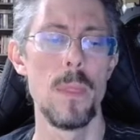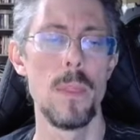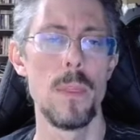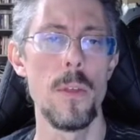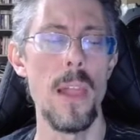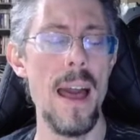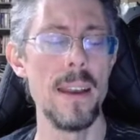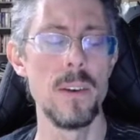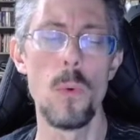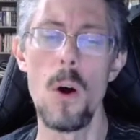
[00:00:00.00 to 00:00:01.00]
The
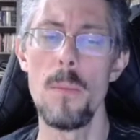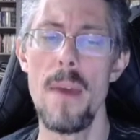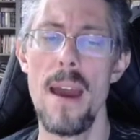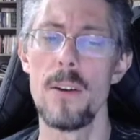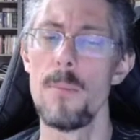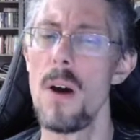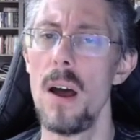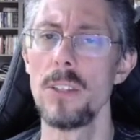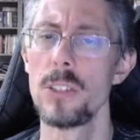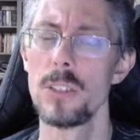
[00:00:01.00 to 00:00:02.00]
Latin won't matter
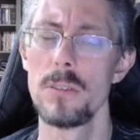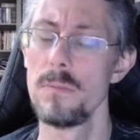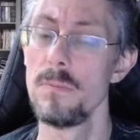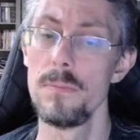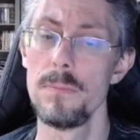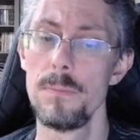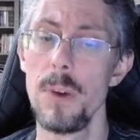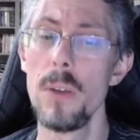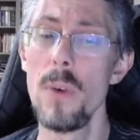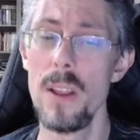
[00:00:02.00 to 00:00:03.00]
much,
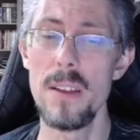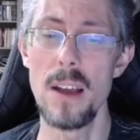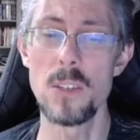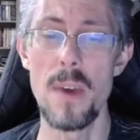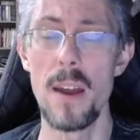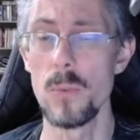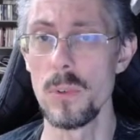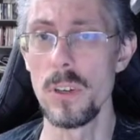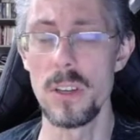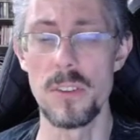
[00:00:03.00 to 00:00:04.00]
but when it does matter,
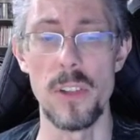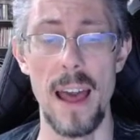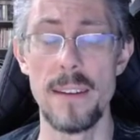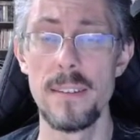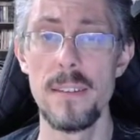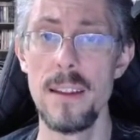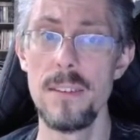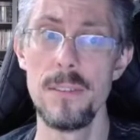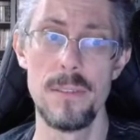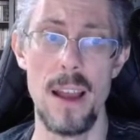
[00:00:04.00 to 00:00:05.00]
we'll look at the Latin,
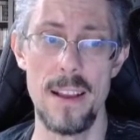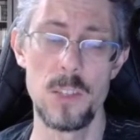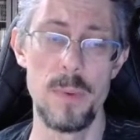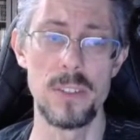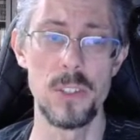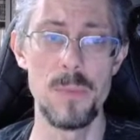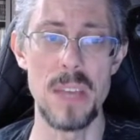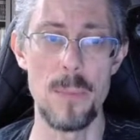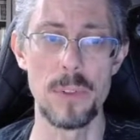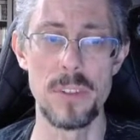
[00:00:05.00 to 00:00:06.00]
and I expect you to be
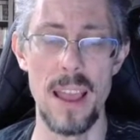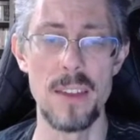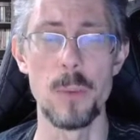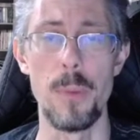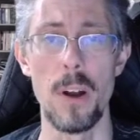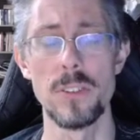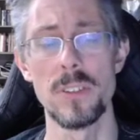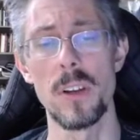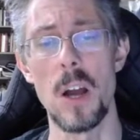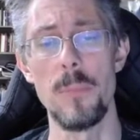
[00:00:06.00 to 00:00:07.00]
able to handle
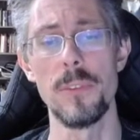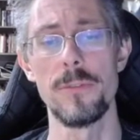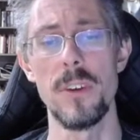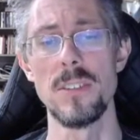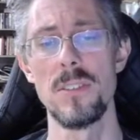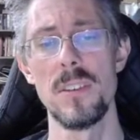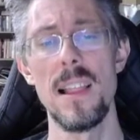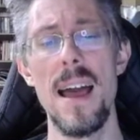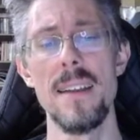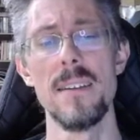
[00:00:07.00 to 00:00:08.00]
parsing a couple of phrases in
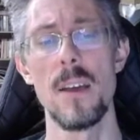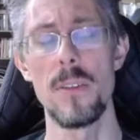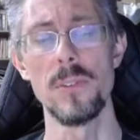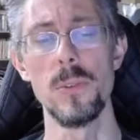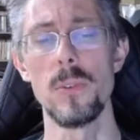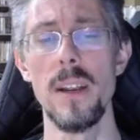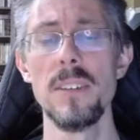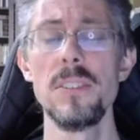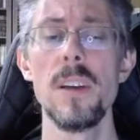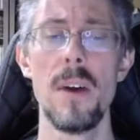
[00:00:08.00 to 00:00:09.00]
Latin. Nothing too
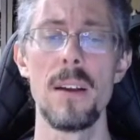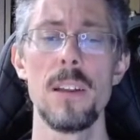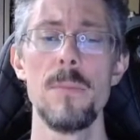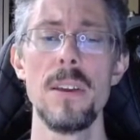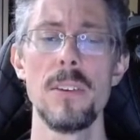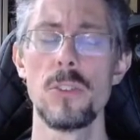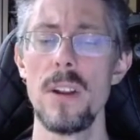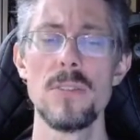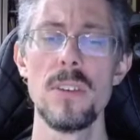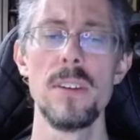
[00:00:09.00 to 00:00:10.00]
crazy. I'm not going to make you
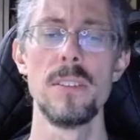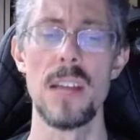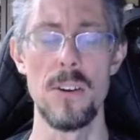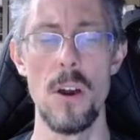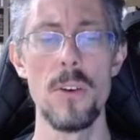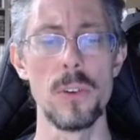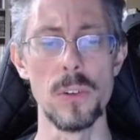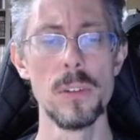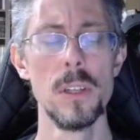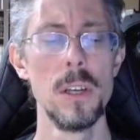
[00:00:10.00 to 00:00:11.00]
translate an entire
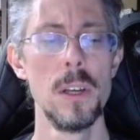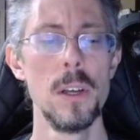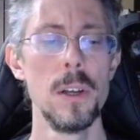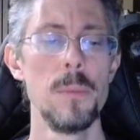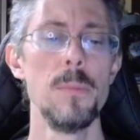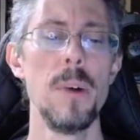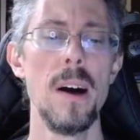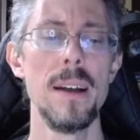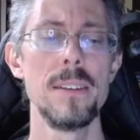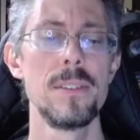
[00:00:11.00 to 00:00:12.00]
article.
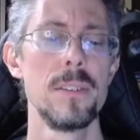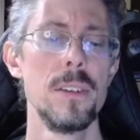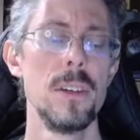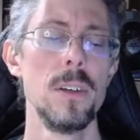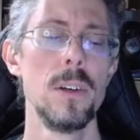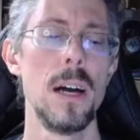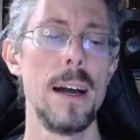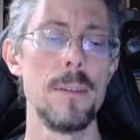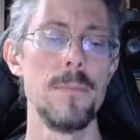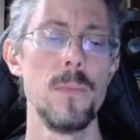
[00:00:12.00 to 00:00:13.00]
But
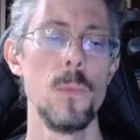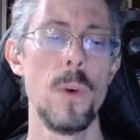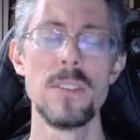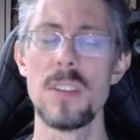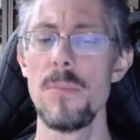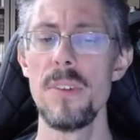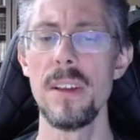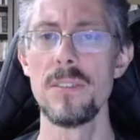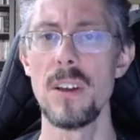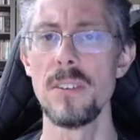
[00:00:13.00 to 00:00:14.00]
when something
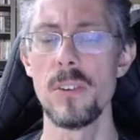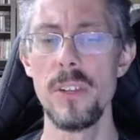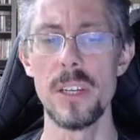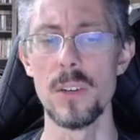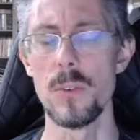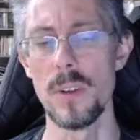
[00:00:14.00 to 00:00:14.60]
is unclear or